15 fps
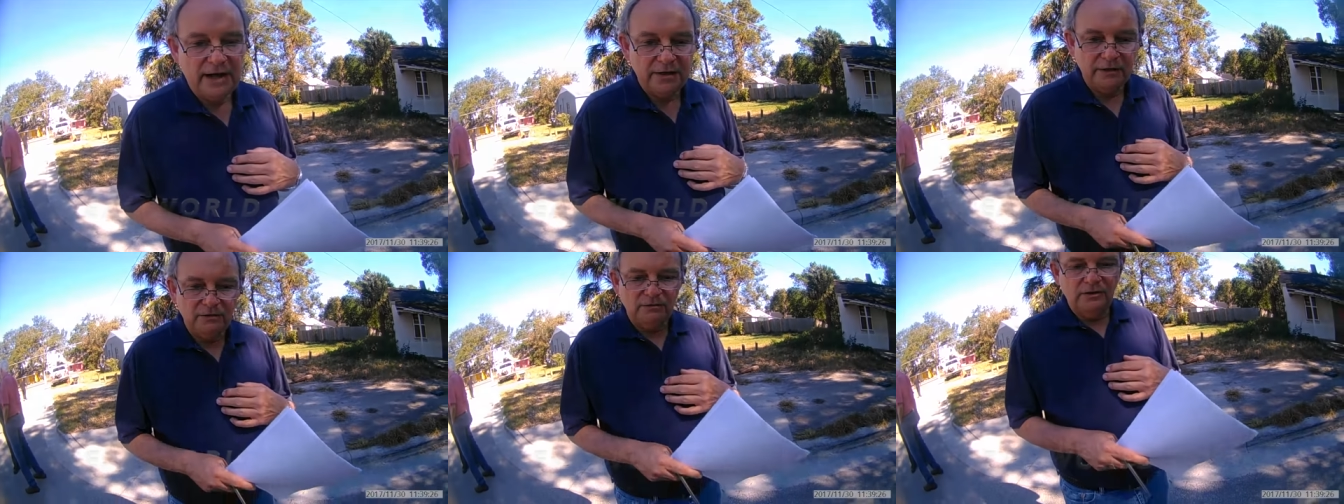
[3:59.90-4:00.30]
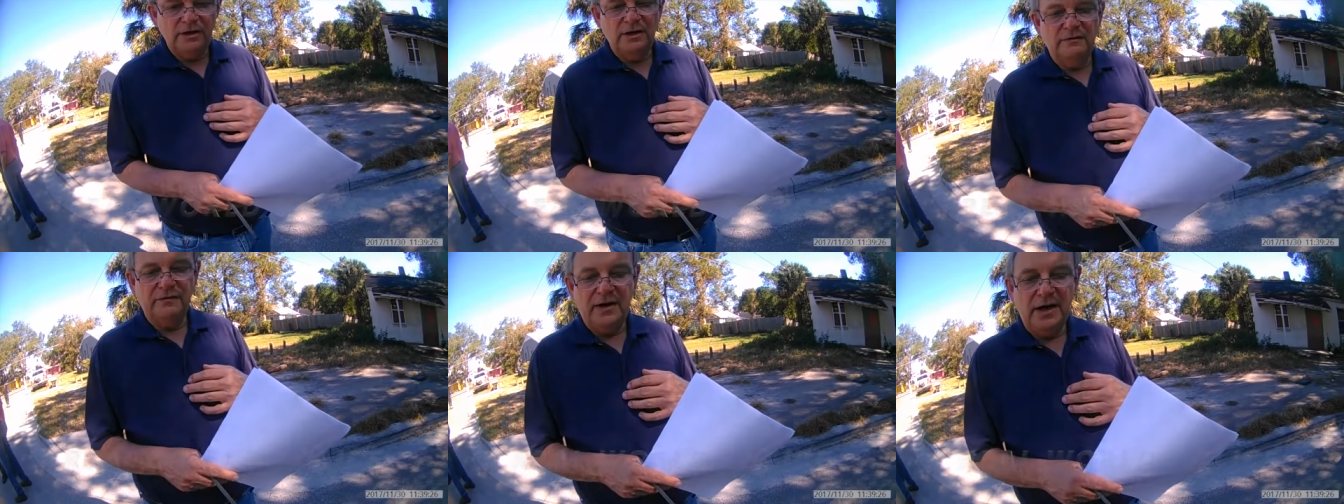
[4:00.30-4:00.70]
I you. do,
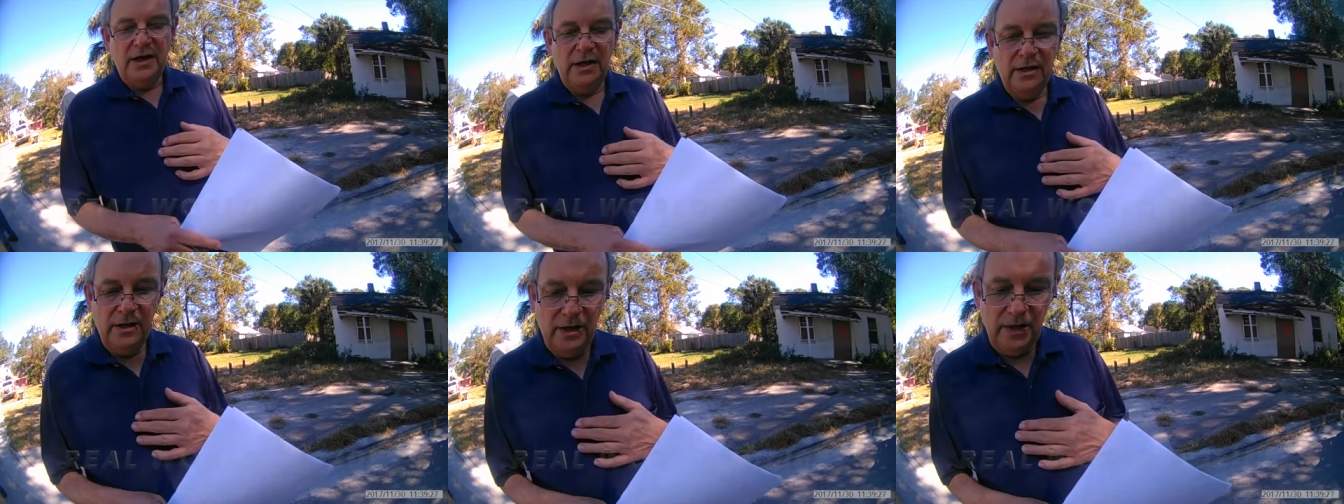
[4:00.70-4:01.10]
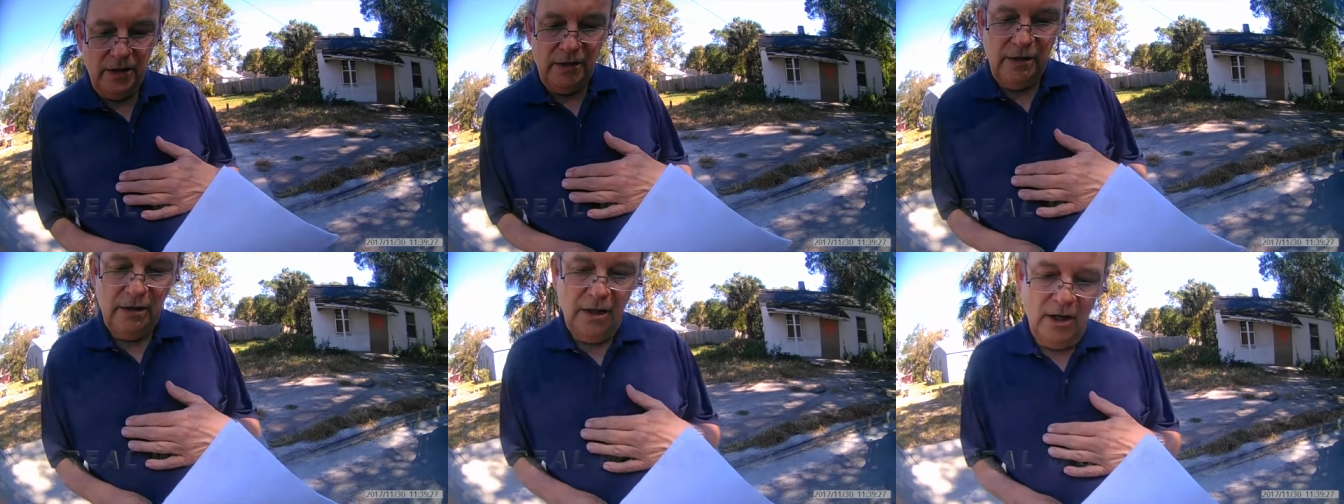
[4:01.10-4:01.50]
if I uh,
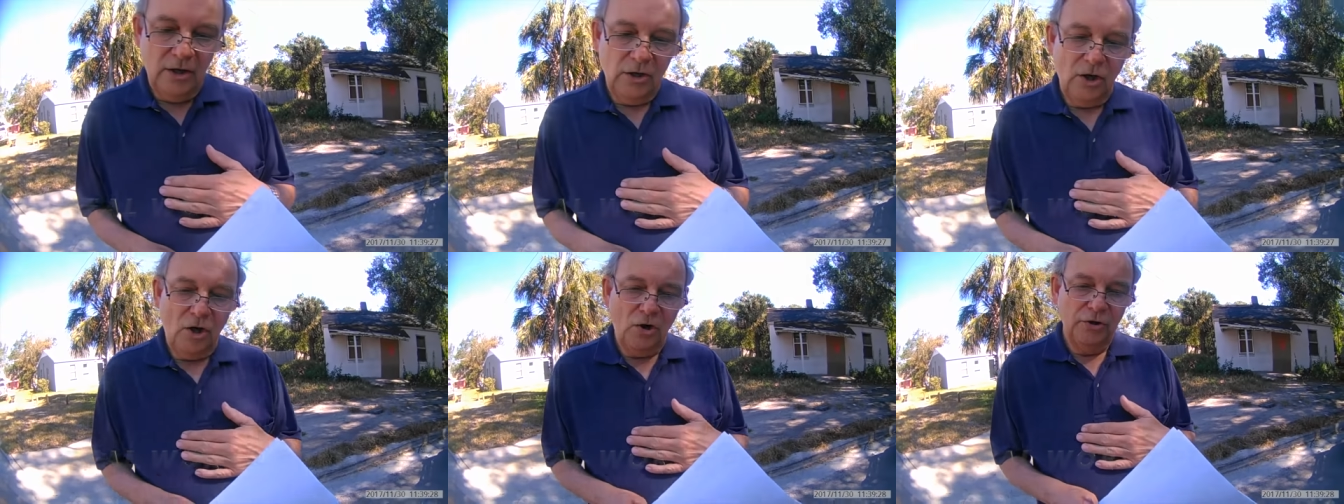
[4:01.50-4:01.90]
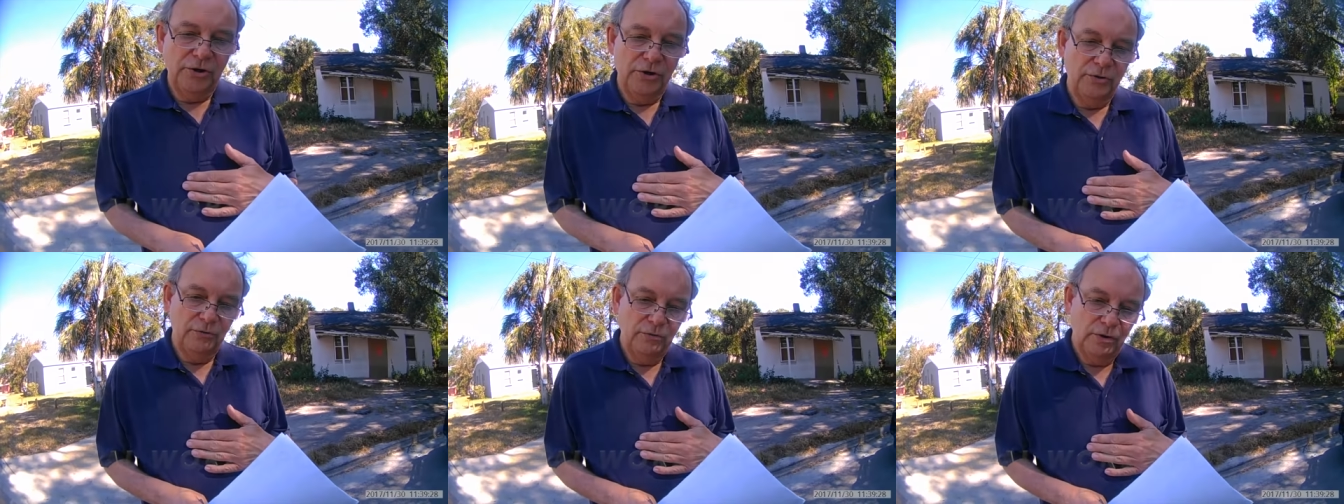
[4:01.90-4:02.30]
call
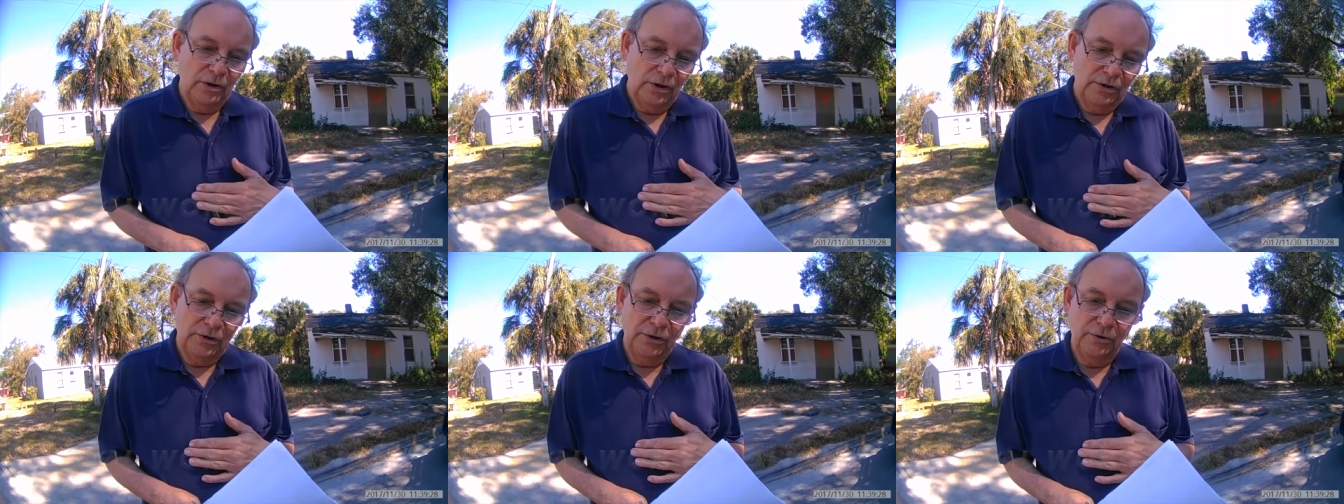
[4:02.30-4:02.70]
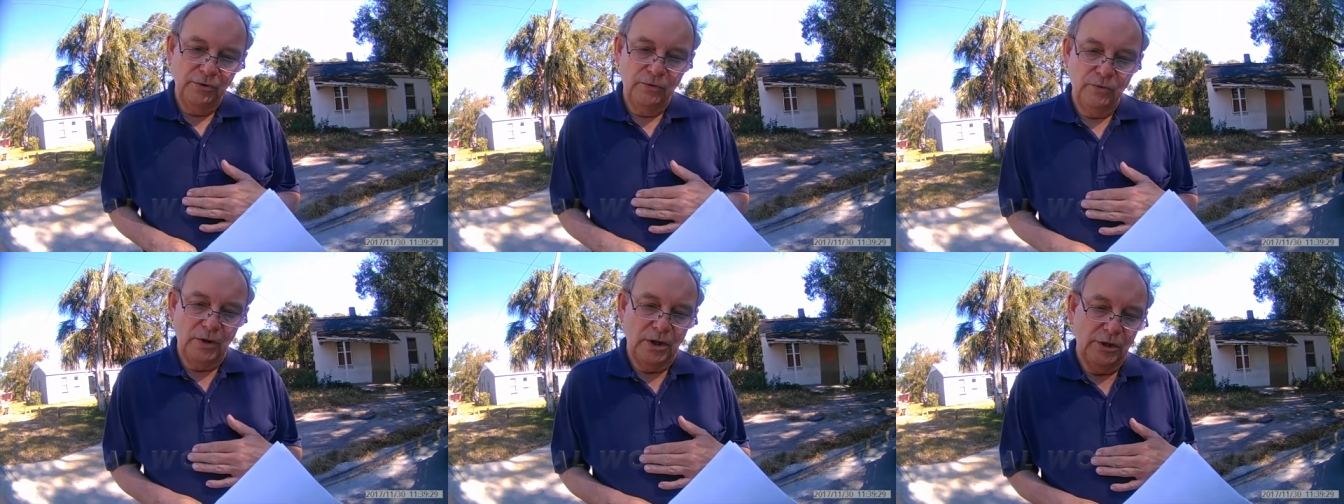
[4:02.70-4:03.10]
you
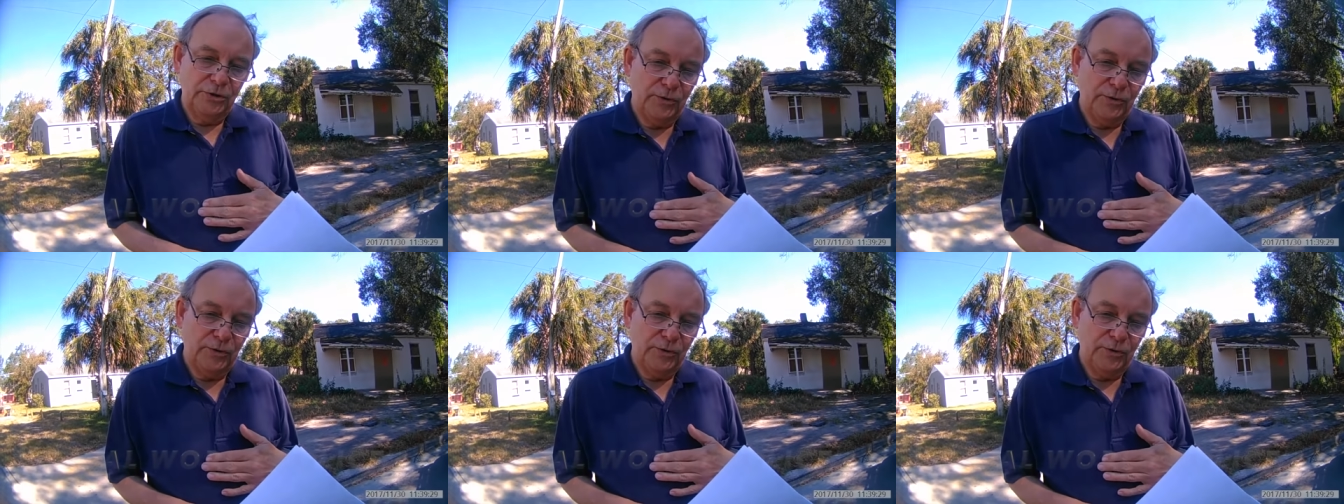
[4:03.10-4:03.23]
to uh,